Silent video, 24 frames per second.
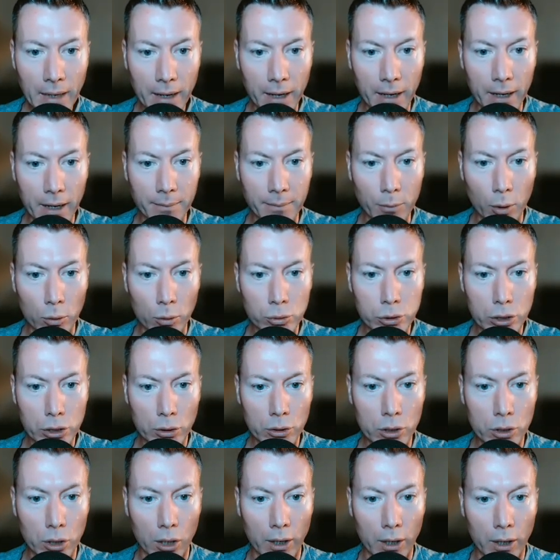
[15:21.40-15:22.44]
Also
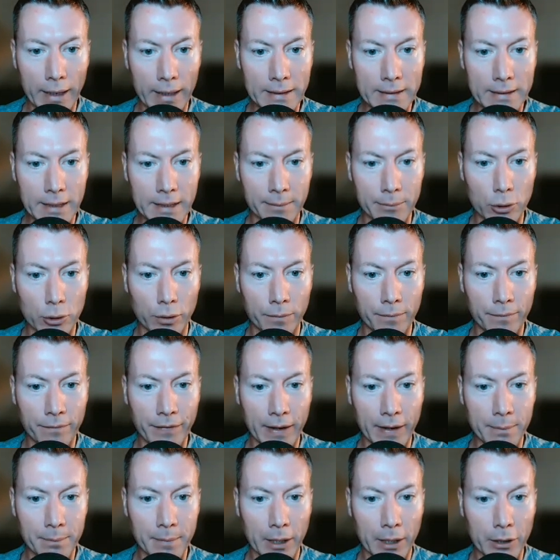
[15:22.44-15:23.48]
got ISM
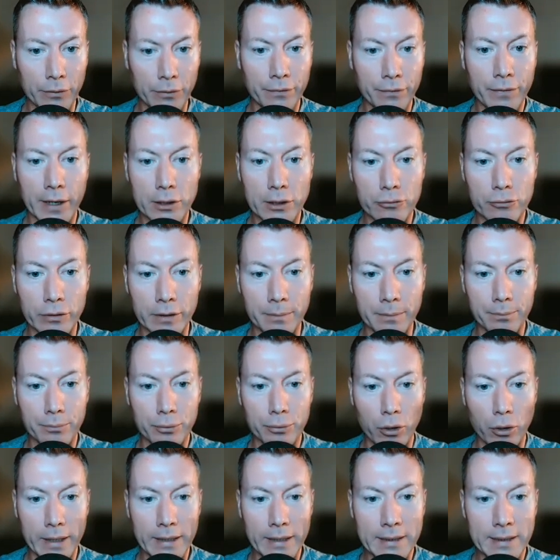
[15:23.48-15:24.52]
non-fact manufacturing
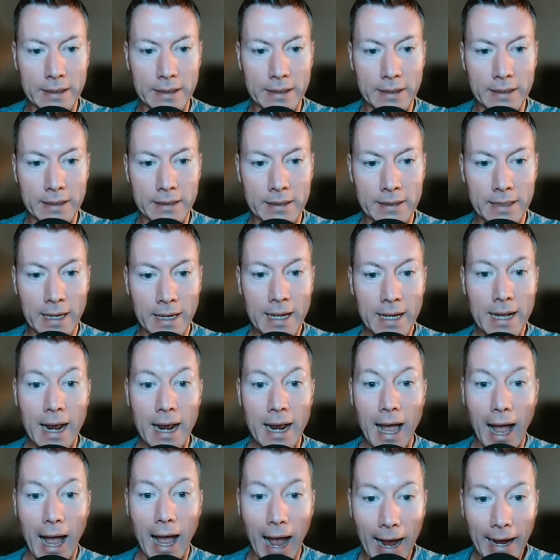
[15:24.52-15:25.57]
prices
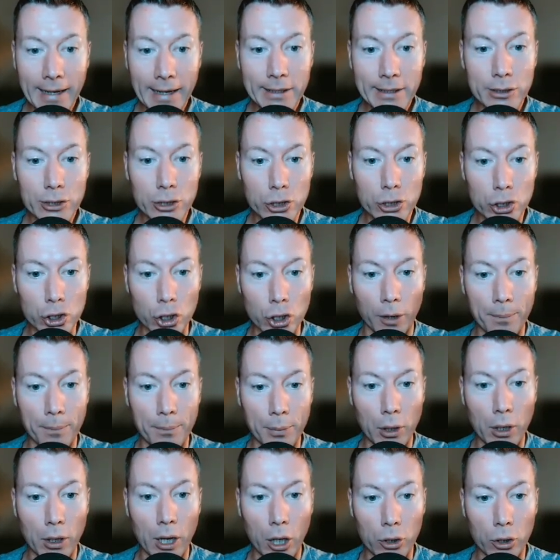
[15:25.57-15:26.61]
and job
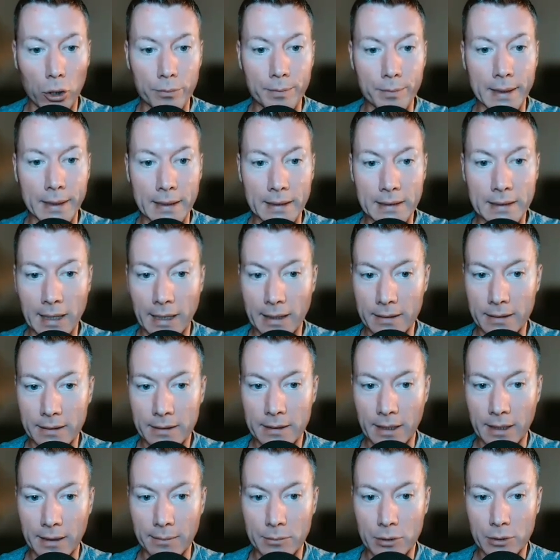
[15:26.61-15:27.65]
lot openings at the
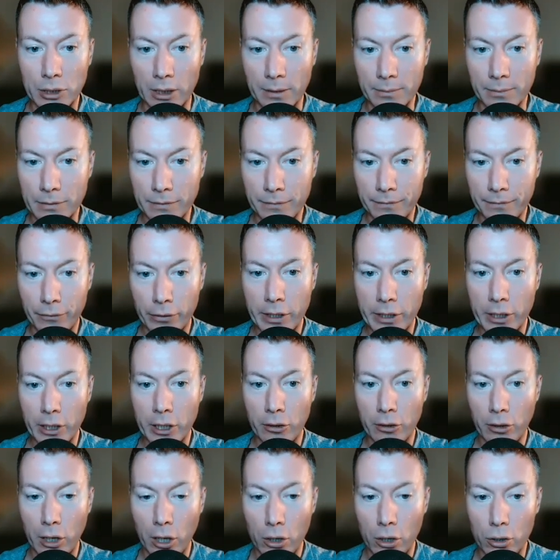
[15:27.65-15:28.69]
same time. So 3
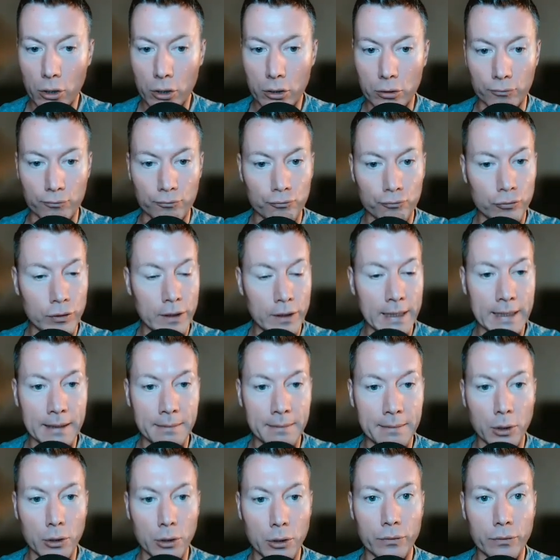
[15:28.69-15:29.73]
o'clock could really
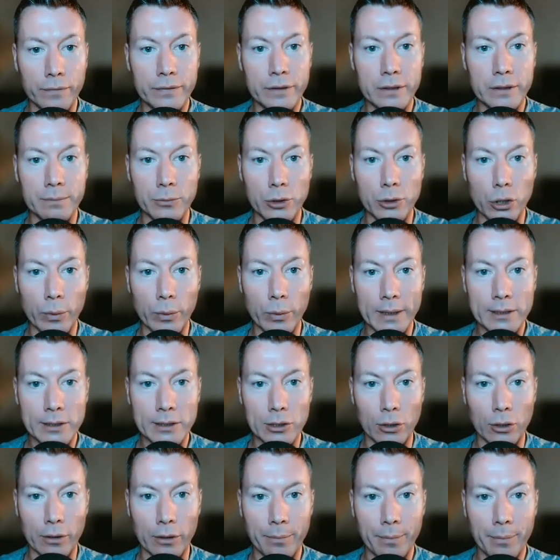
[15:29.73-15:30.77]
move some US
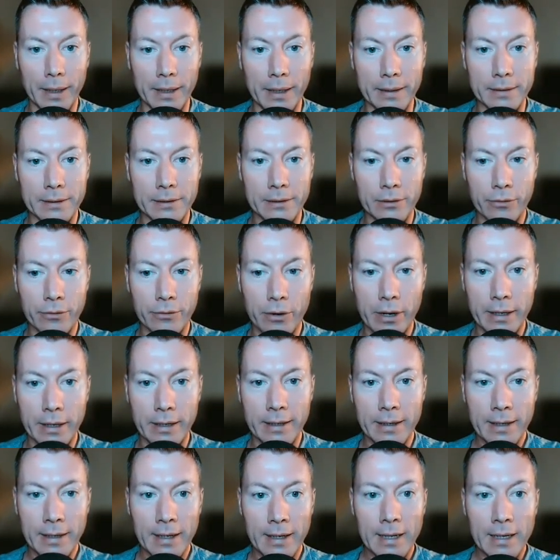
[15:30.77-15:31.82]
dollar pairs. All right.
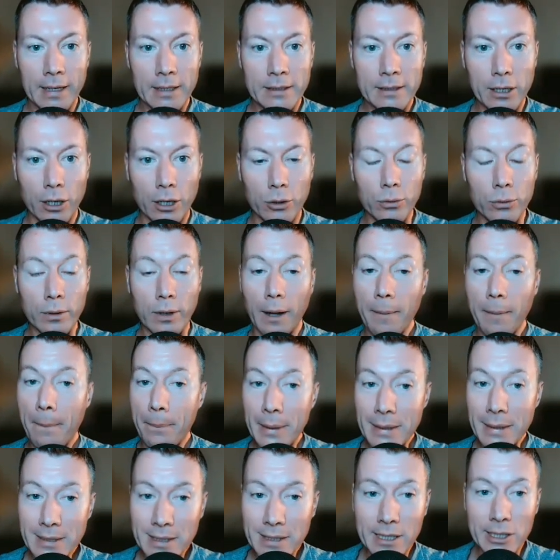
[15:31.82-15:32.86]
So a
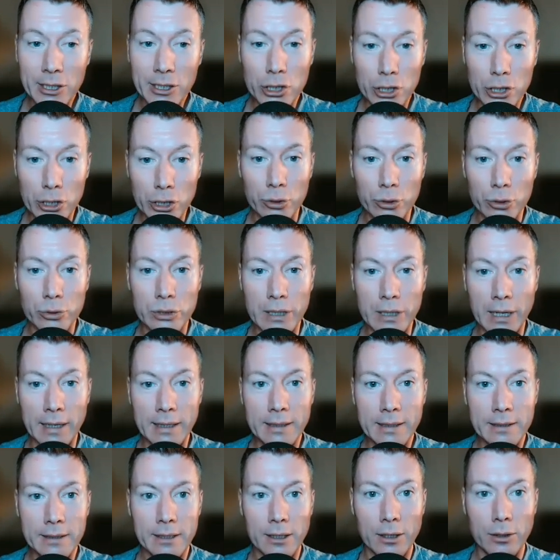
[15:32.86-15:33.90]
busy-ish news
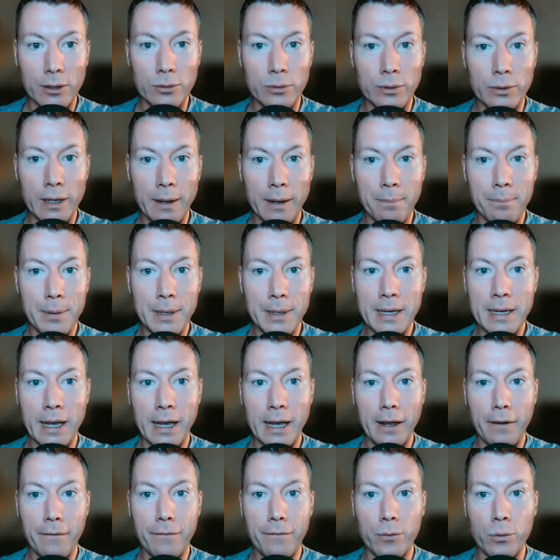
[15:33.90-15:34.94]
day. So yeah, be
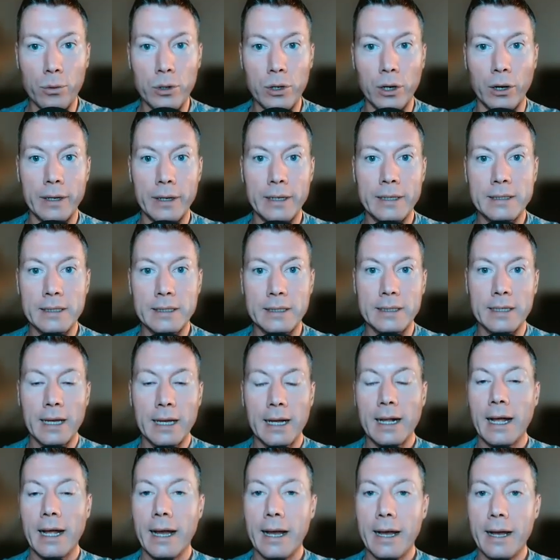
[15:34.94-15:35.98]
careful, guys.
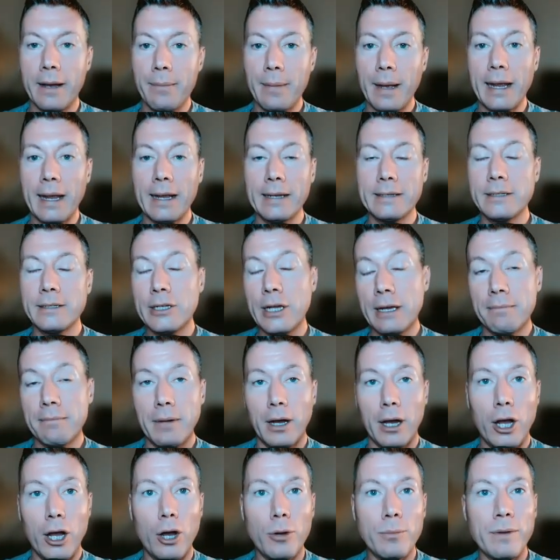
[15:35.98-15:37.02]
And yeah,
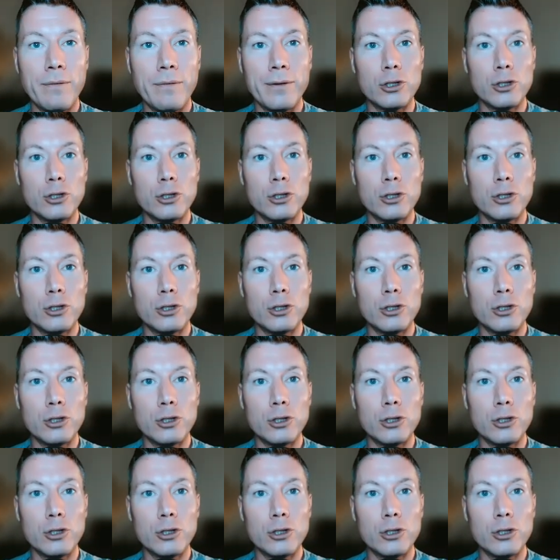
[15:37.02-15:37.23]
I hope you've